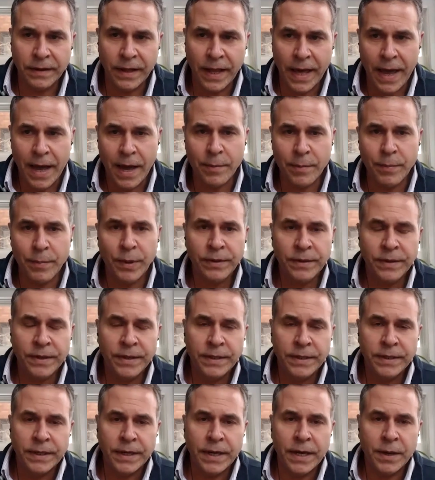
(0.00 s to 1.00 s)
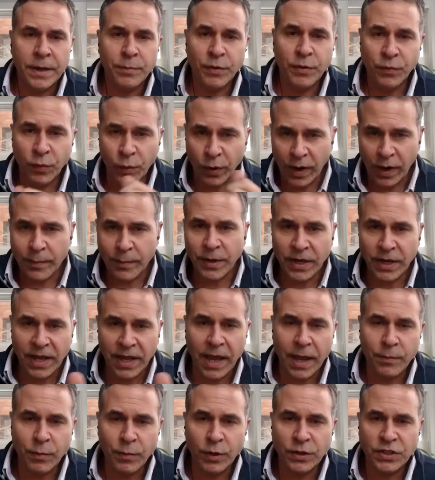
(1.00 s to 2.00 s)
Lab. Uh, before coming to
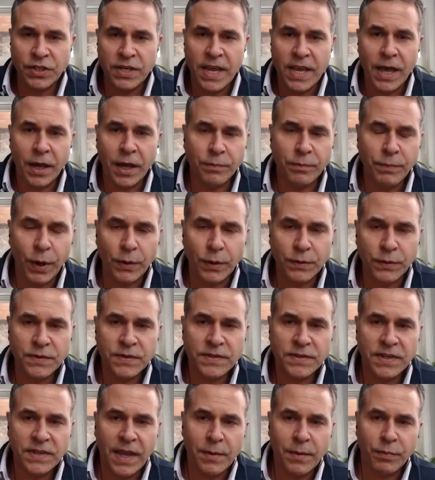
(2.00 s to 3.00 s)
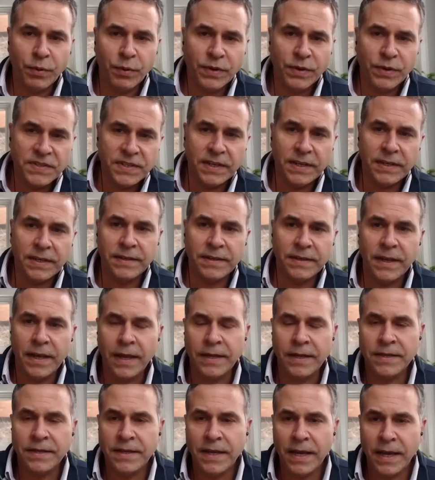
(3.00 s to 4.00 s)
Cambridge, he held posts at Princeton
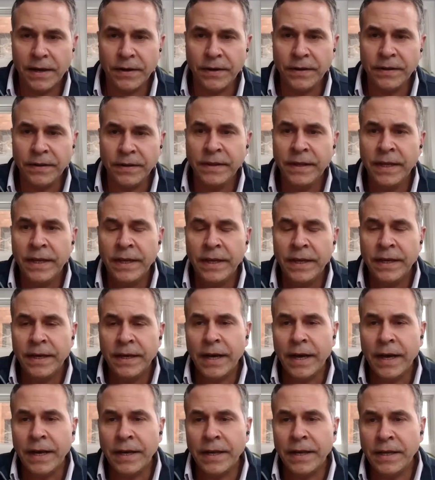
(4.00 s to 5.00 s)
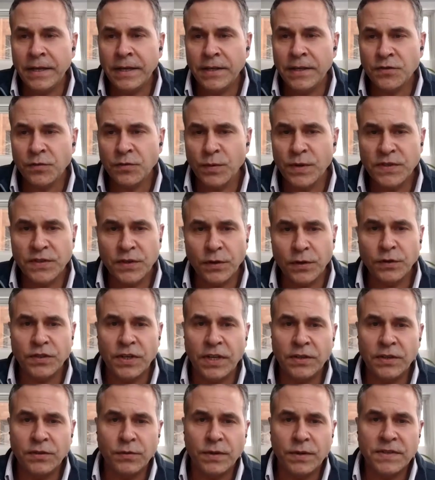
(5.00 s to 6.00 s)
and Yale, uh, and his research
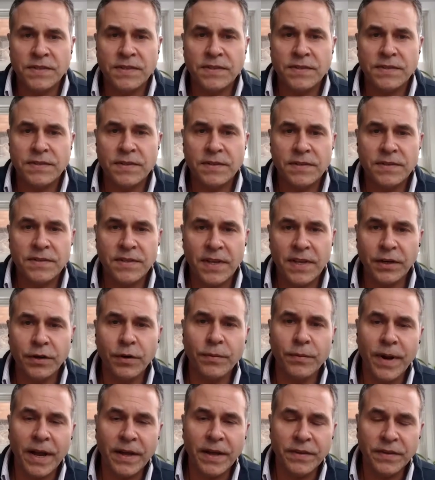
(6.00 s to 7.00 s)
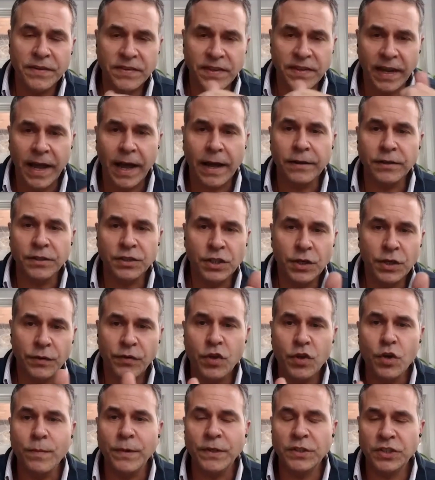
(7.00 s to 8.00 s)
interests center around the psychology of
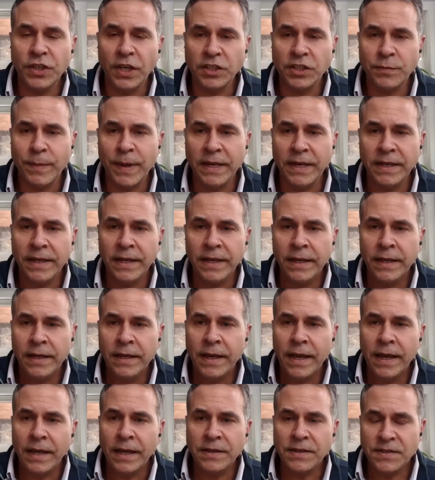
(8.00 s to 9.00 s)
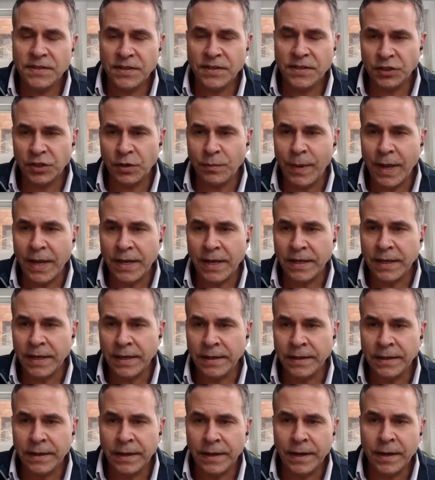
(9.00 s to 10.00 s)
human judgment and decision
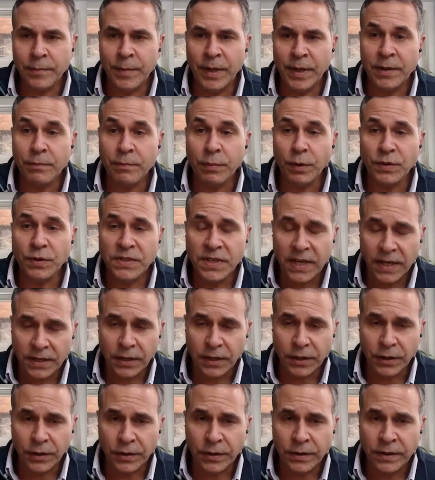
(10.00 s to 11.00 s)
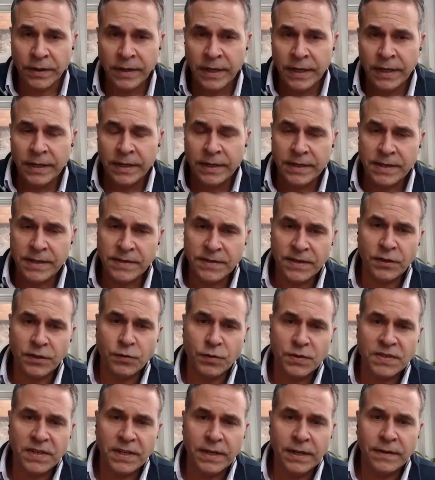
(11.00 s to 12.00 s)
making. Um, and in particular, he's
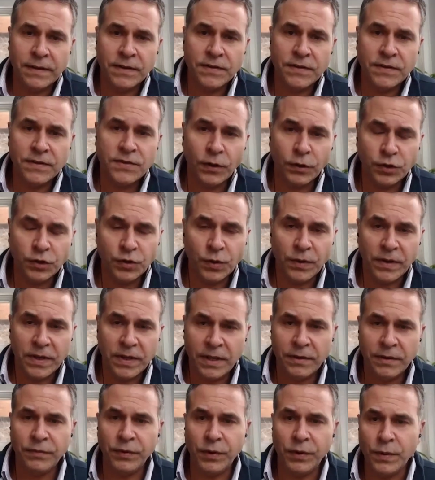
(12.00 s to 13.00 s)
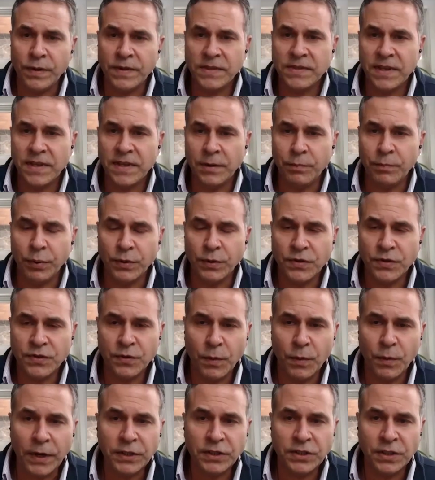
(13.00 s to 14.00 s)
interested in the social influence and
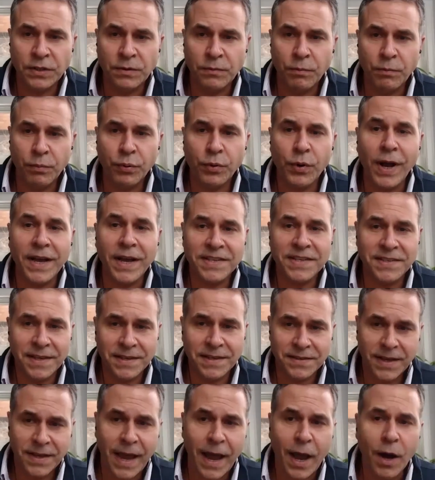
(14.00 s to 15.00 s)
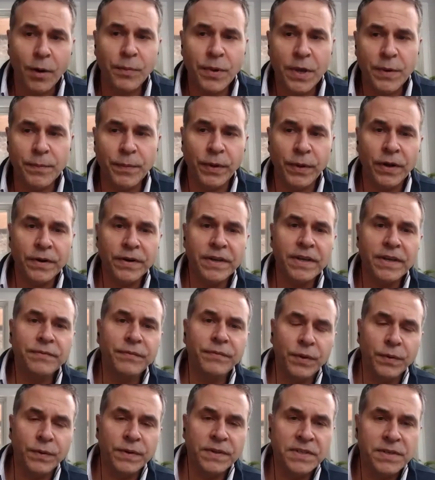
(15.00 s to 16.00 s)
persuasion process, how people are
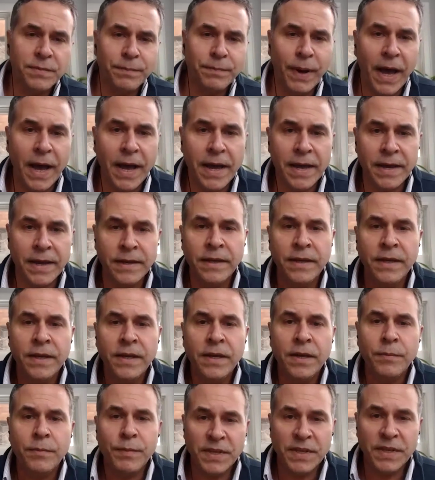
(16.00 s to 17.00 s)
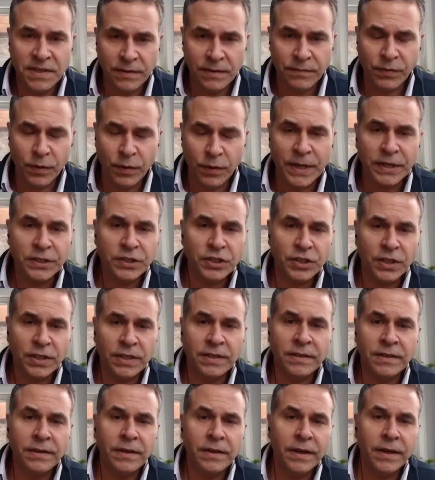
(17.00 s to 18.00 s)
influenced by
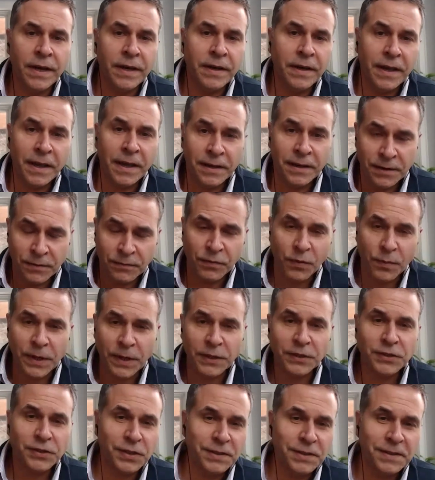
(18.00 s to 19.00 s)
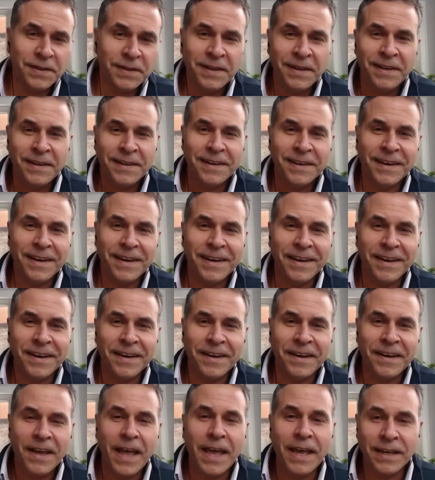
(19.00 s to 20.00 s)
misinformation uh, and information.
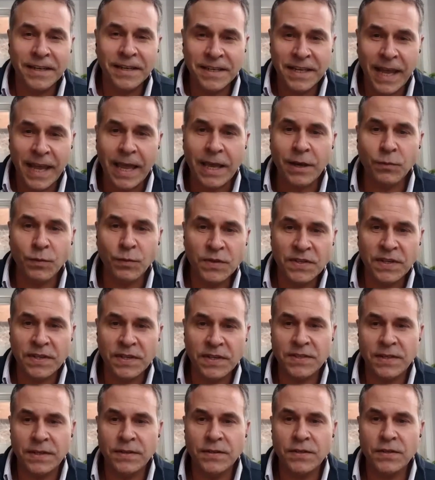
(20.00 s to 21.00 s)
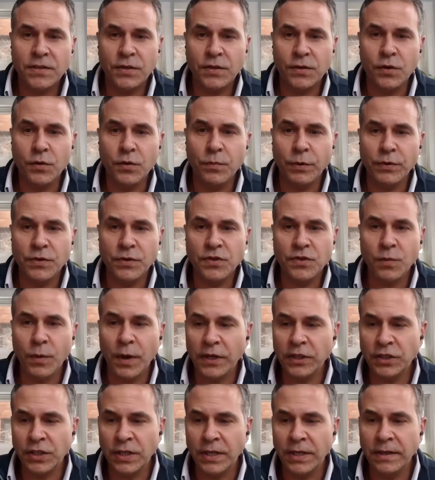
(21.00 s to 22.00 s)
Uh, and gain resistance to
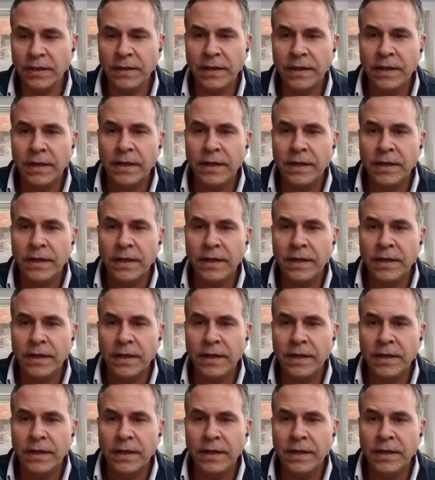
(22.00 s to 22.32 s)
persuasion